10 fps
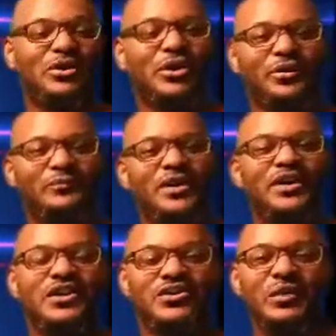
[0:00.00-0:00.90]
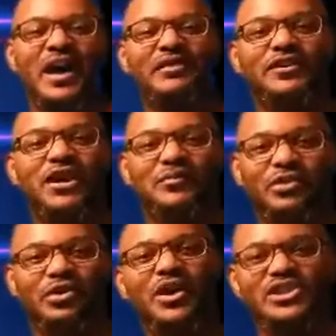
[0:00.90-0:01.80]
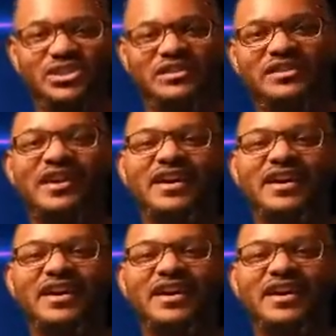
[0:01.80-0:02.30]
called. So I have a couple of questions.